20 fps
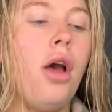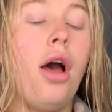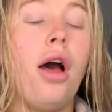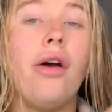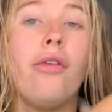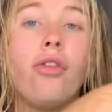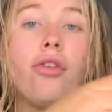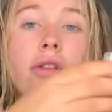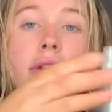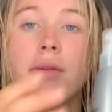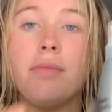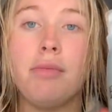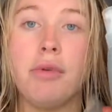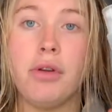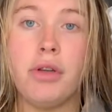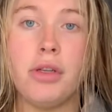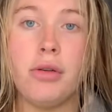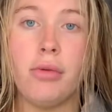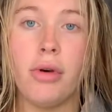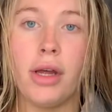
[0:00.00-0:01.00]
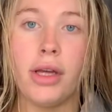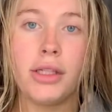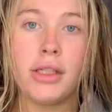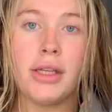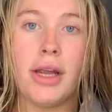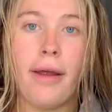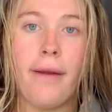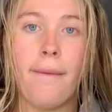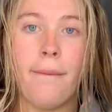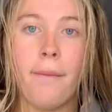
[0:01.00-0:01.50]
I've got this Beauty Works
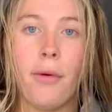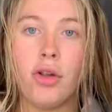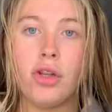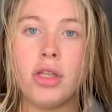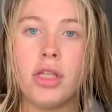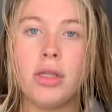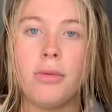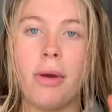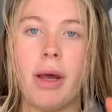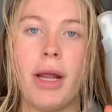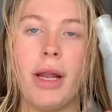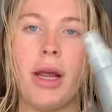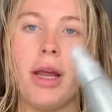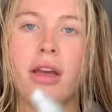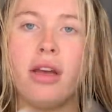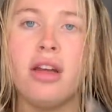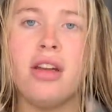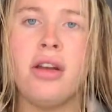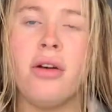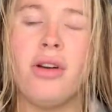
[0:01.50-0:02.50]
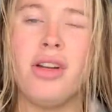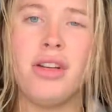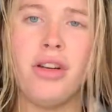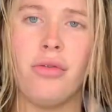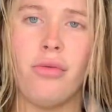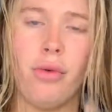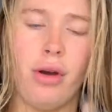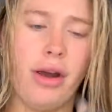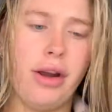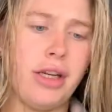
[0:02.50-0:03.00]
10 in 1 spray like I know I
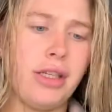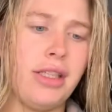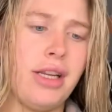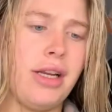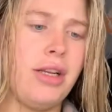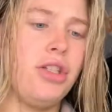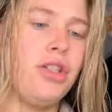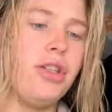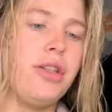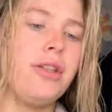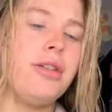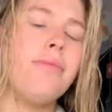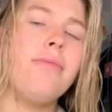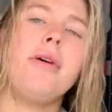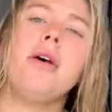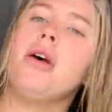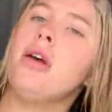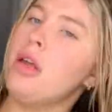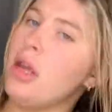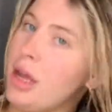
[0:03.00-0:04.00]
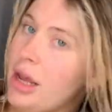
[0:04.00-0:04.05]
don't wear extensions but